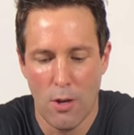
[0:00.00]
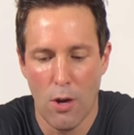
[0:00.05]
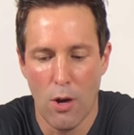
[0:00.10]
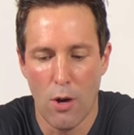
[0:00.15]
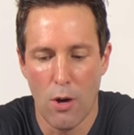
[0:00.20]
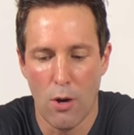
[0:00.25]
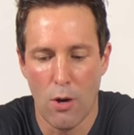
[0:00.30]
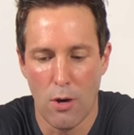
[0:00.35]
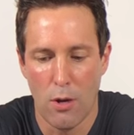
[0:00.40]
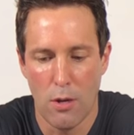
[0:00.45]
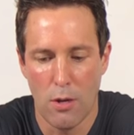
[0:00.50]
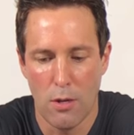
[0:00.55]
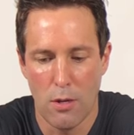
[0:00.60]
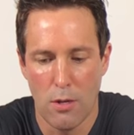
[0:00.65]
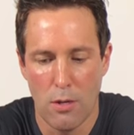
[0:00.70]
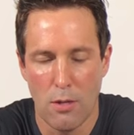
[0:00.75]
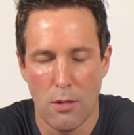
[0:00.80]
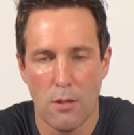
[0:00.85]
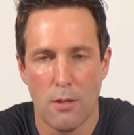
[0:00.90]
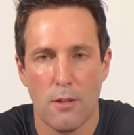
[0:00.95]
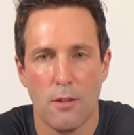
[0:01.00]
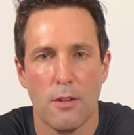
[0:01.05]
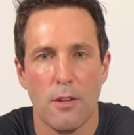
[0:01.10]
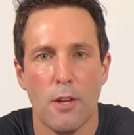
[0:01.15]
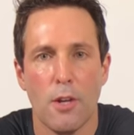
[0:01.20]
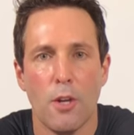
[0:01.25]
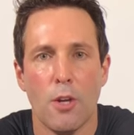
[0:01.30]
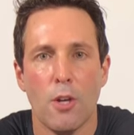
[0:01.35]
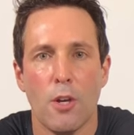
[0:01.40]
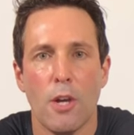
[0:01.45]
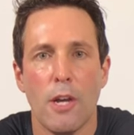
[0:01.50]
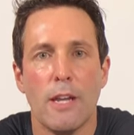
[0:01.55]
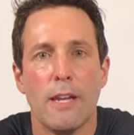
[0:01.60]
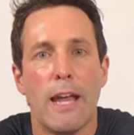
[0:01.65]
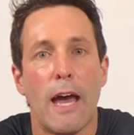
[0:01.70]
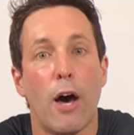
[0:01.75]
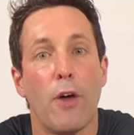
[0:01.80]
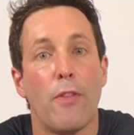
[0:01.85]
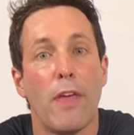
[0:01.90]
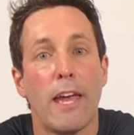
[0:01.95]
Oh.
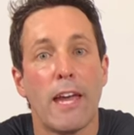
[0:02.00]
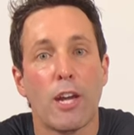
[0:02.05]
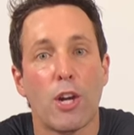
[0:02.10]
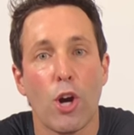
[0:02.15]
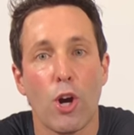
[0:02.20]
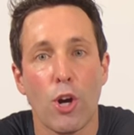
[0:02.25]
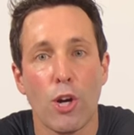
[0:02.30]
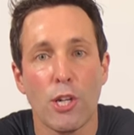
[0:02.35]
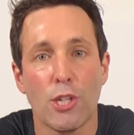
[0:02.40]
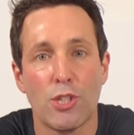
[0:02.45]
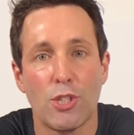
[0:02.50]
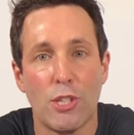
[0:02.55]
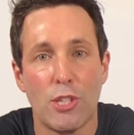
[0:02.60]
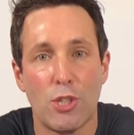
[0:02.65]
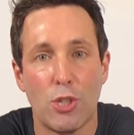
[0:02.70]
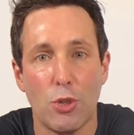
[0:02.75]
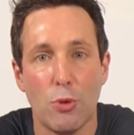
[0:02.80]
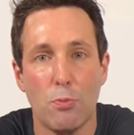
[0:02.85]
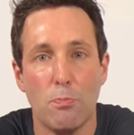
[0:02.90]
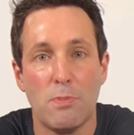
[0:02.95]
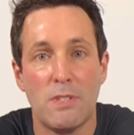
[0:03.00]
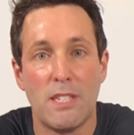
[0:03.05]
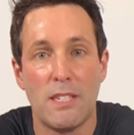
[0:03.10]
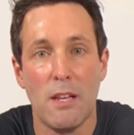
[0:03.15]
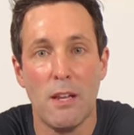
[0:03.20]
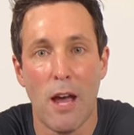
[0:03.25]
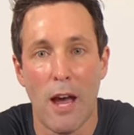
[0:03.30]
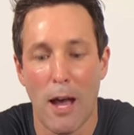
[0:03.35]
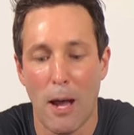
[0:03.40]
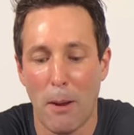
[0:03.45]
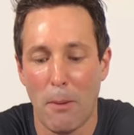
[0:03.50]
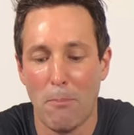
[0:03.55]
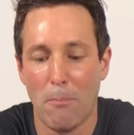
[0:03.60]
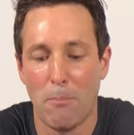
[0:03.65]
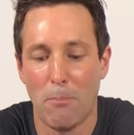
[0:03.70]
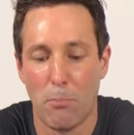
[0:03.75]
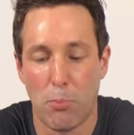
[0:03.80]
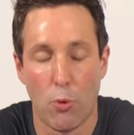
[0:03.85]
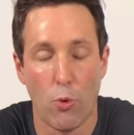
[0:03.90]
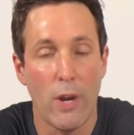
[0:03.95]
Now they encourage that you uh,
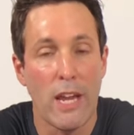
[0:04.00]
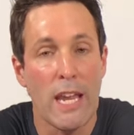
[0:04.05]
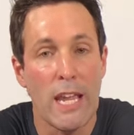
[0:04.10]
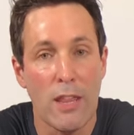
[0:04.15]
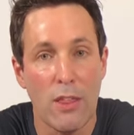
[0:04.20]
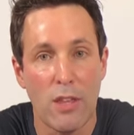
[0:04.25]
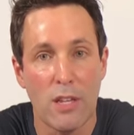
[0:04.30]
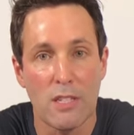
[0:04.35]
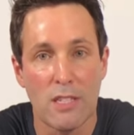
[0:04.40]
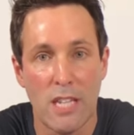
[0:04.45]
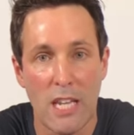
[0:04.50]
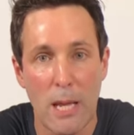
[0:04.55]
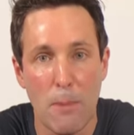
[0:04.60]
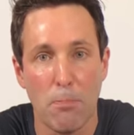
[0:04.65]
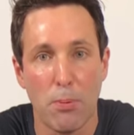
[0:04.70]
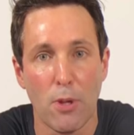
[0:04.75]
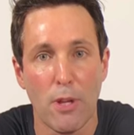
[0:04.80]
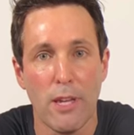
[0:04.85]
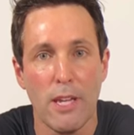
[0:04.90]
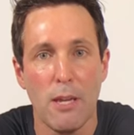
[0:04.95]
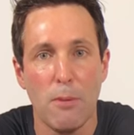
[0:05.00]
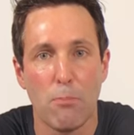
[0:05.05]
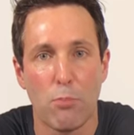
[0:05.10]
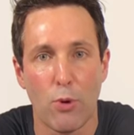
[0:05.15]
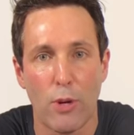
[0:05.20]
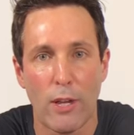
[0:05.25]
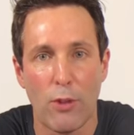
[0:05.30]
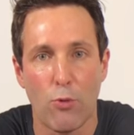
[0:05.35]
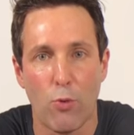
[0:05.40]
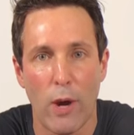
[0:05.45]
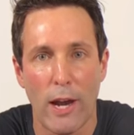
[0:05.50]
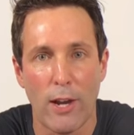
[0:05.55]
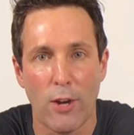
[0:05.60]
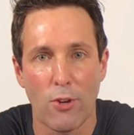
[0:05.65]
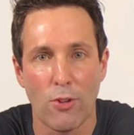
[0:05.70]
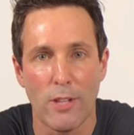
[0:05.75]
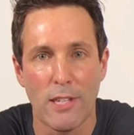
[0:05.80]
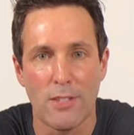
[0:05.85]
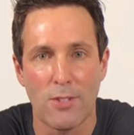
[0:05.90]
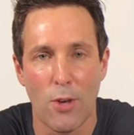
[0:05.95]
breathe deeply, breathe
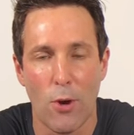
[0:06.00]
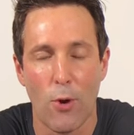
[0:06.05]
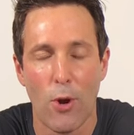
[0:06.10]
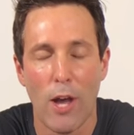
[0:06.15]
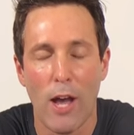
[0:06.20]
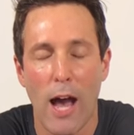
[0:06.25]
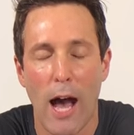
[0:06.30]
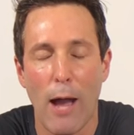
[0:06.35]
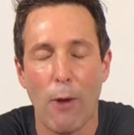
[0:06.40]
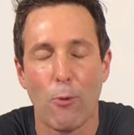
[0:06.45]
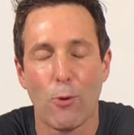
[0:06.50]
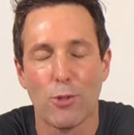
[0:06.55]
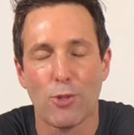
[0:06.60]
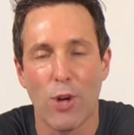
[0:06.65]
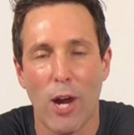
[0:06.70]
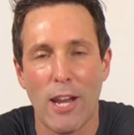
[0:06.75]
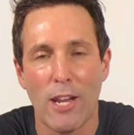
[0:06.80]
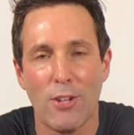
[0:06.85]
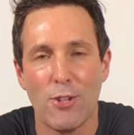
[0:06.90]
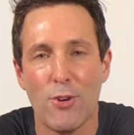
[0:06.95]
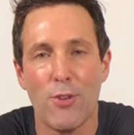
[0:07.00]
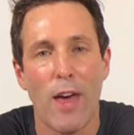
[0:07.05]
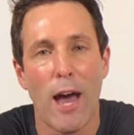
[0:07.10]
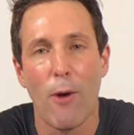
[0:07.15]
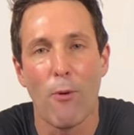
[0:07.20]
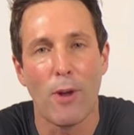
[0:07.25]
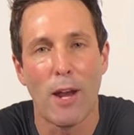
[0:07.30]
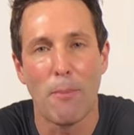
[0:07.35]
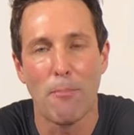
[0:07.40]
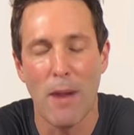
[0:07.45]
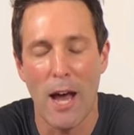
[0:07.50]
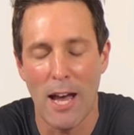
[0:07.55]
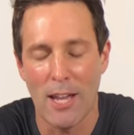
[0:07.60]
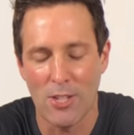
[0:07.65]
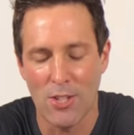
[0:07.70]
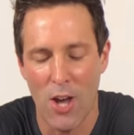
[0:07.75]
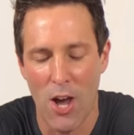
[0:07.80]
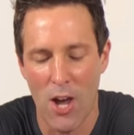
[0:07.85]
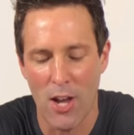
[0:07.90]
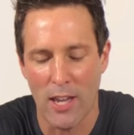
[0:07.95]
regularly, so I will try to do that when I'm not
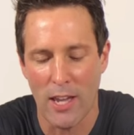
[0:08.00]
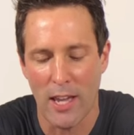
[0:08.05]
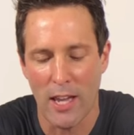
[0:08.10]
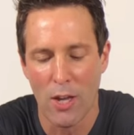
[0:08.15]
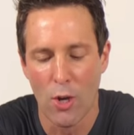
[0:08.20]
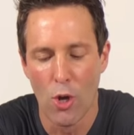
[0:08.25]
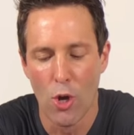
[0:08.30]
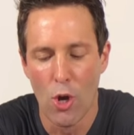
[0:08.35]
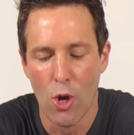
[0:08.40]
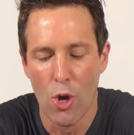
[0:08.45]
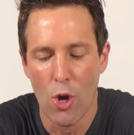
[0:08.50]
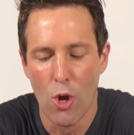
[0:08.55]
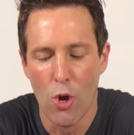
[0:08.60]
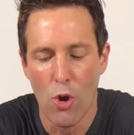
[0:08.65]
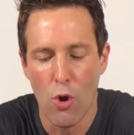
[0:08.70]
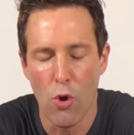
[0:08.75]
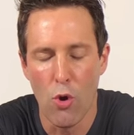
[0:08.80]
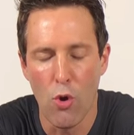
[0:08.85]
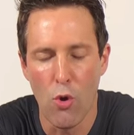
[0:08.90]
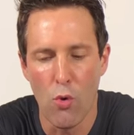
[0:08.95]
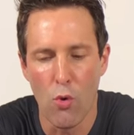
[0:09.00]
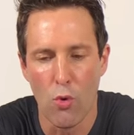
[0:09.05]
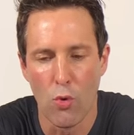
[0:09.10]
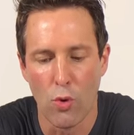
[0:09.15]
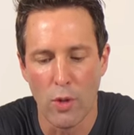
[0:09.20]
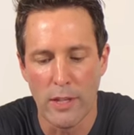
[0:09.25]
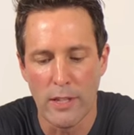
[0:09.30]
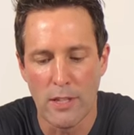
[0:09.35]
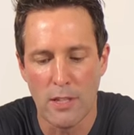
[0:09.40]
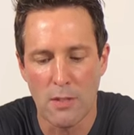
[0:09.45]
talking. Holy